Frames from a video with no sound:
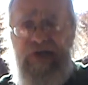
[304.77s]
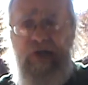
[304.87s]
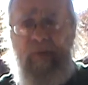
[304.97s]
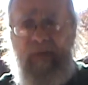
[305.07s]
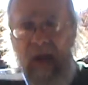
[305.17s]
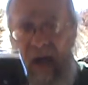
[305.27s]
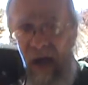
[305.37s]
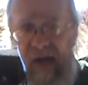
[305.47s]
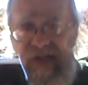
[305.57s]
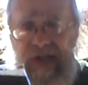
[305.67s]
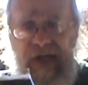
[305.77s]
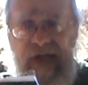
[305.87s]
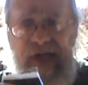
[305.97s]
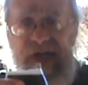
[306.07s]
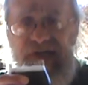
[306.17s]
So Let's get a
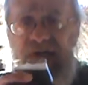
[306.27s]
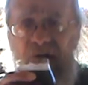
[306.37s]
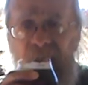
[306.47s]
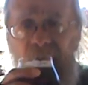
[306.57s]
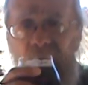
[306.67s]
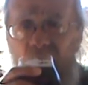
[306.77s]
taste on it.